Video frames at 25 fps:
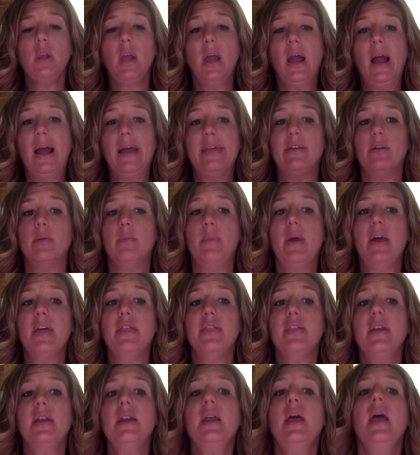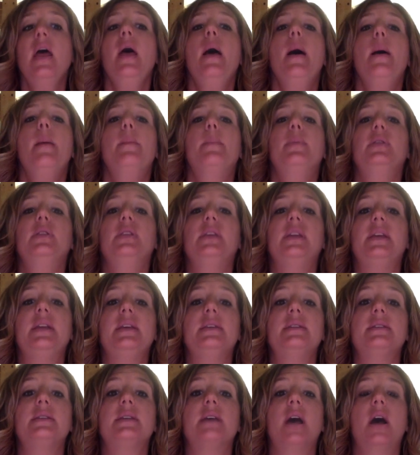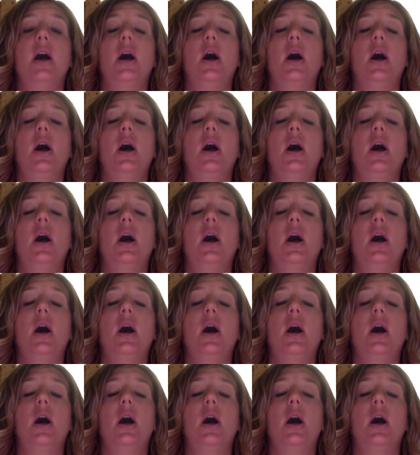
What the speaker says: Either method, please